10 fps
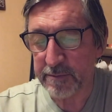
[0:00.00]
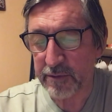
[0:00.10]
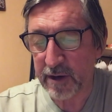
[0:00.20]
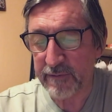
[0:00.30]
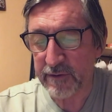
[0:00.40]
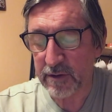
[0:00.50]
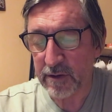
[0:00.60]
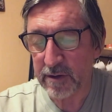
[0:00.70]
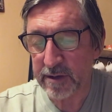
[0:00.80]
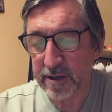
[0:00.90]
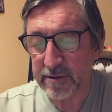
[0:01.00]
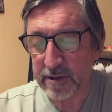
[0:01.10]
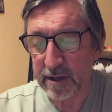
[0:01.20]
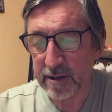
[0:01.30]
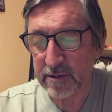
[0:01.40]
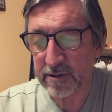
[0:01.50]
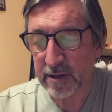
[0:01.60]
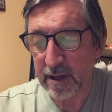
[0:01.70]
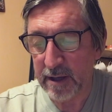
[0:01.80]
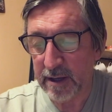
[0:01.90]
pray for all these things,
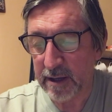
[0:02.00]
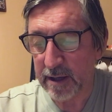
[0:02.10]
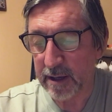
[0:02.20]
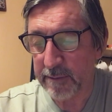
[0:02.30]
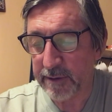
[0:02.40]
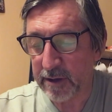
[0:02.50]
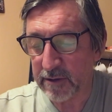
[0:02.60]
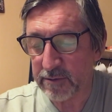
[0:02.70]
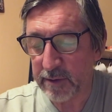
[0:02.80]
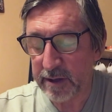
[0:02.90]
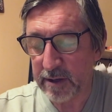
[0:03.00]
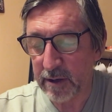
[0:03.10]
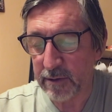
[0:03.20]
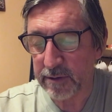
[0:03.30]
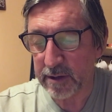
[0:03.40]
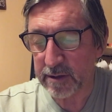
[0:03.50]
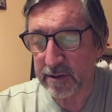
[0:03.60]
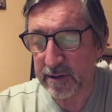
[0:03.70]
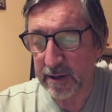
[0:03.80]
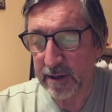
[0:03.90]
because we know
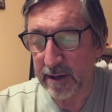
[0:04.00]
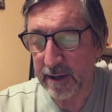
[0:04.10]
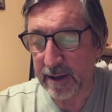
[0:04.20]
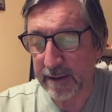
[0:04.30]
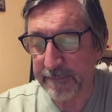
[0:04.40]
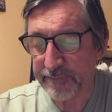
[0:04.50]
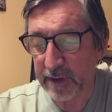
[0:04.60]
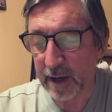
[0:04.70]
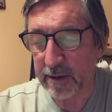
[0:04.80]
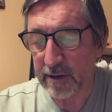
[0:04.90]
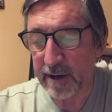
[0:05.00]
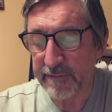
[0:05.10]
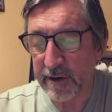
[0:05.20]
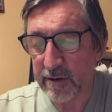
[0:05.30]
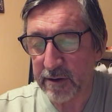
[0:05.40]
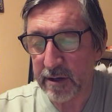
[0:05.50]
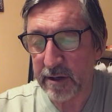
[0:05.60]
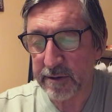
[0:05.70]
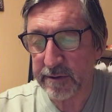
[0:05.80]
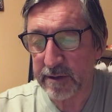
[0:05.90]
that our life here on
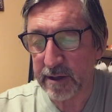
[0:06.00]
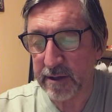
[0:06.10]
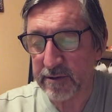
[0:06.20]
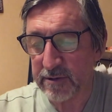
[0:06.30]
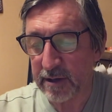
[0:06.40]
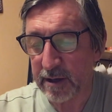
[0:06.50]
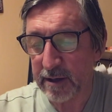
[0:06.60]
earth is